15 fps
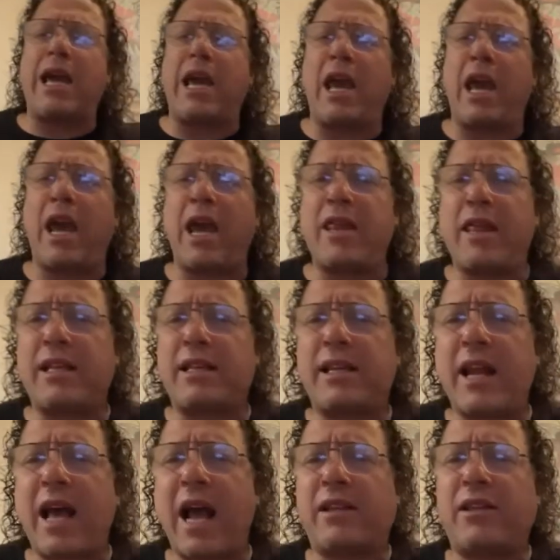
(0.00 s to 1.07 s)
here that's
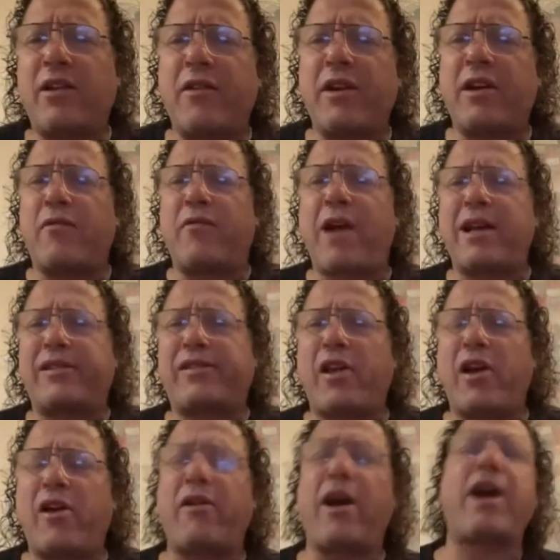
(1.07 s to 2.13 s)
an actor and a
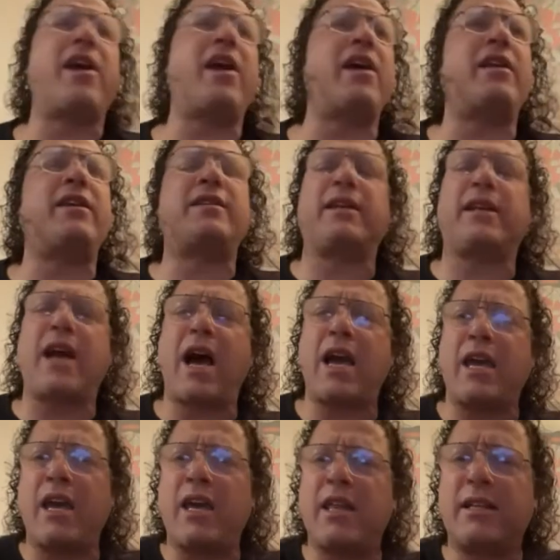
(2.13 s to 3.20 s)
wrestler? Right here, there's a
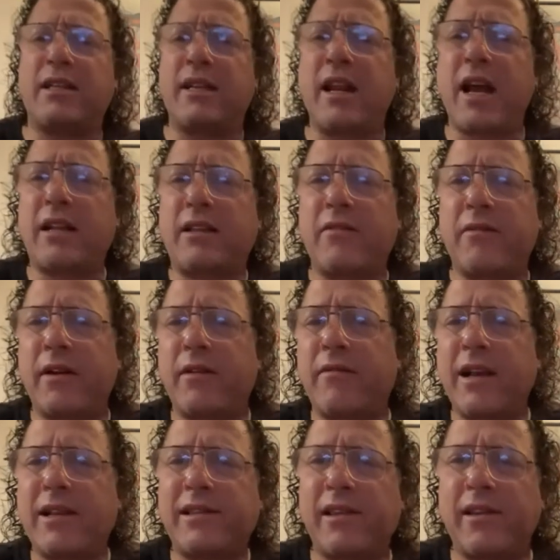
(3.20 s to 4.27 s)
guy here that's an actor and a
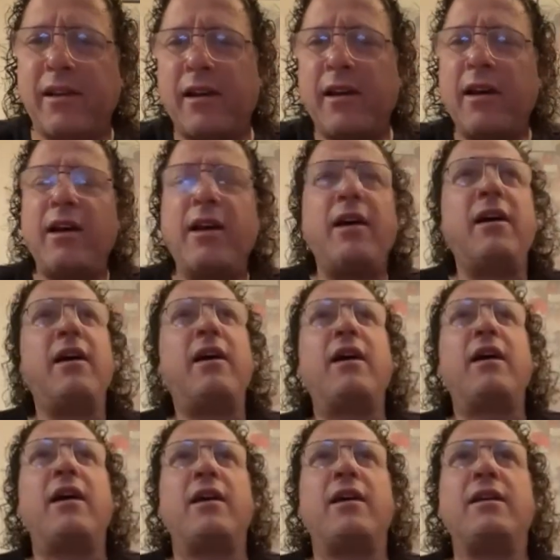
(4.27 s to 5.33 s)
wrestler.
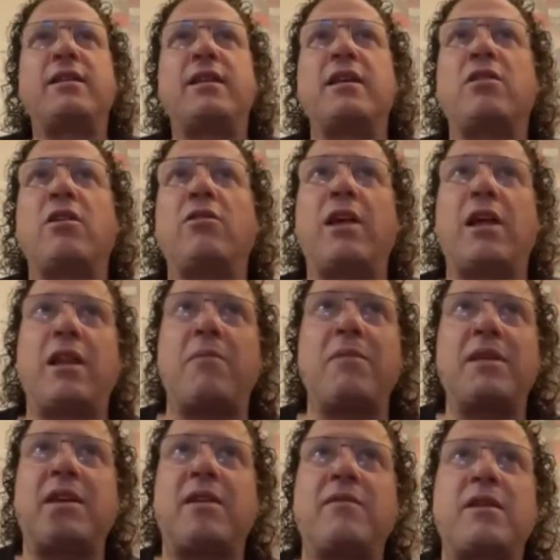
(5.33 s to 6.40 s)
He says, hold on, let me
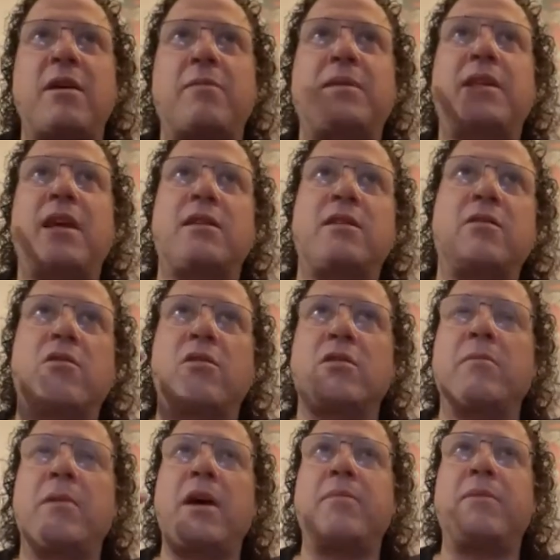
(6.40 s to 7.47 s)
see who's upstairs. He
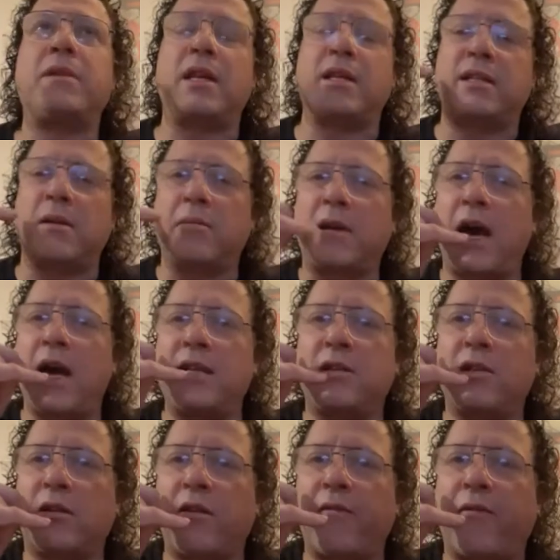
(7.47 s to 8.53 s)
calls me up. He says, some
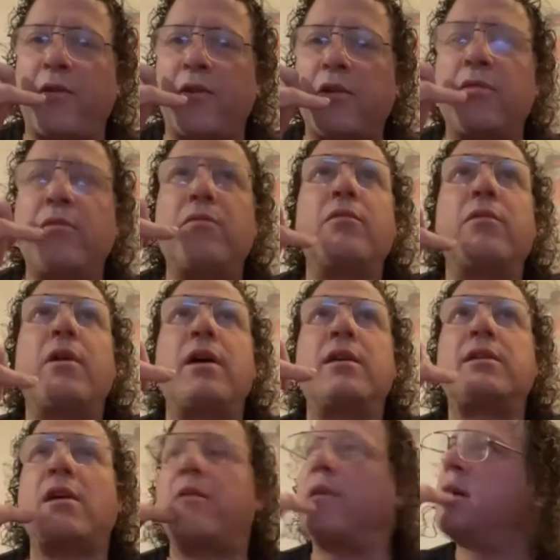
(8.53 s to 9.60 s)
guy's looking for you. I
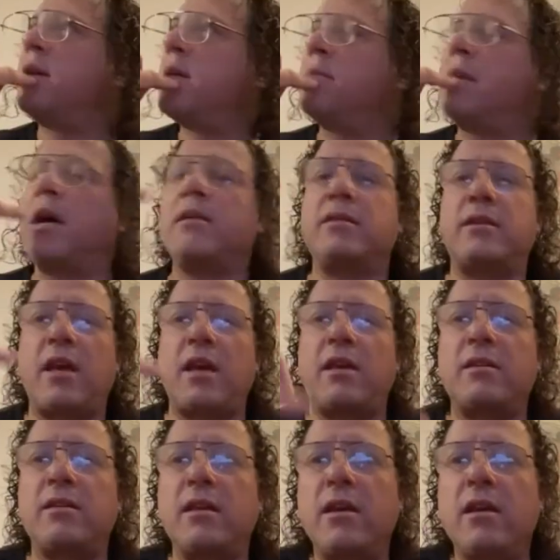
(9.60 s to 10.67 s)
said, all right, come
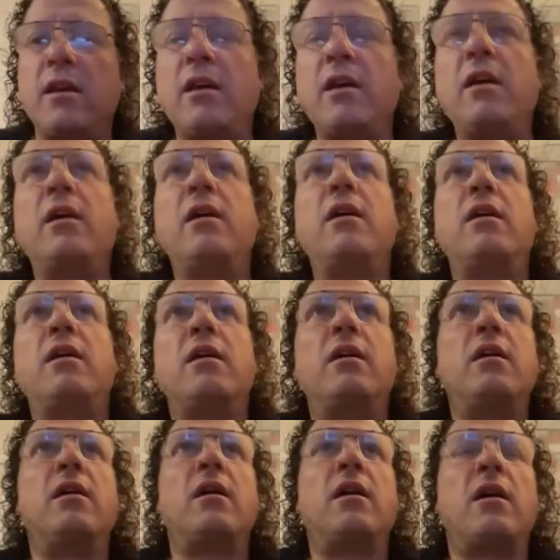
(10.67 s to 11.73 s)
downstairs.
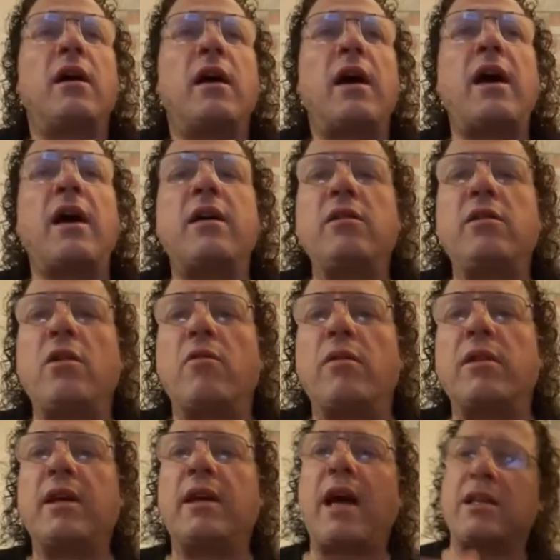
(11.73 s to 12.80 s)
Hey, how you
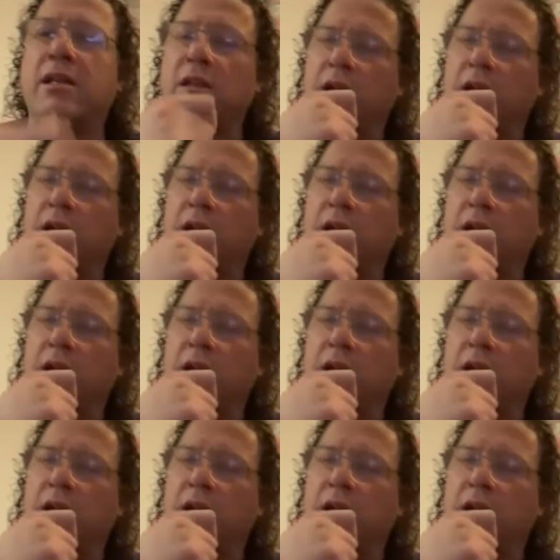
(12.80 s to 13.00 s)
doing? The guy's